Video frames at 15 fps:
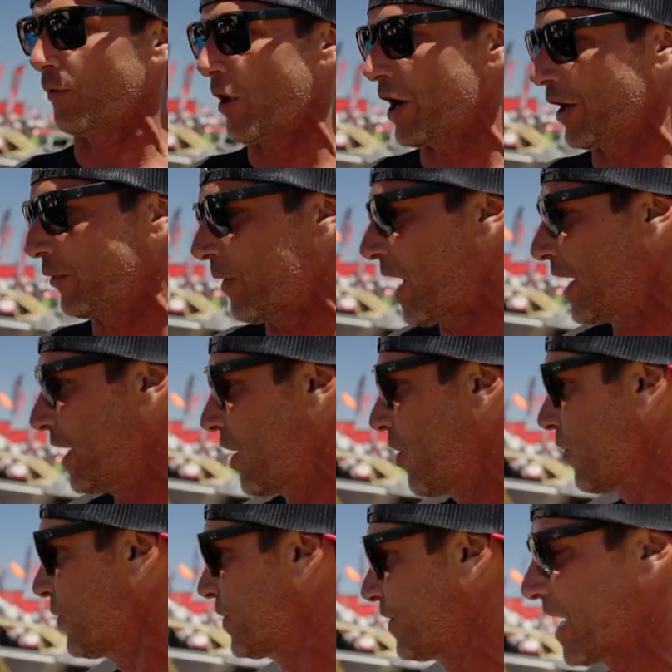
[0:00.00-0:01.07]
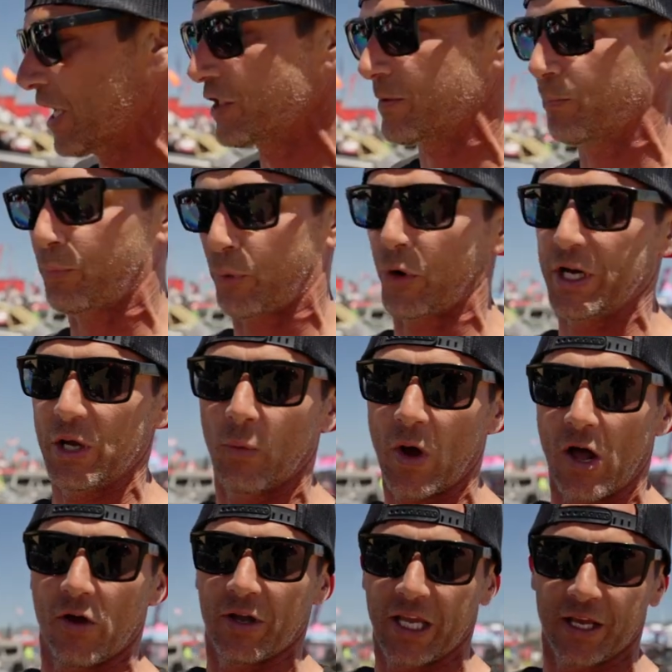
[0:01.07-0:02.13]
Rugged Radios that's pretty
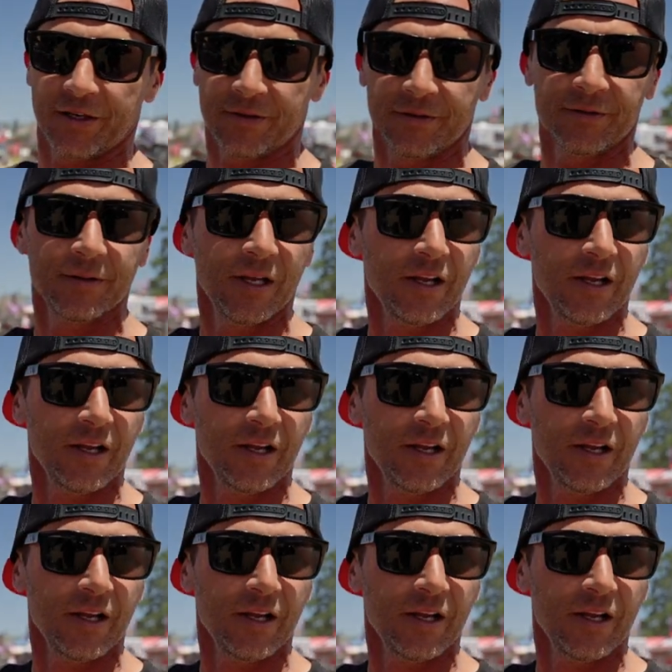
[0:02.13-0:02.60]
well hidden.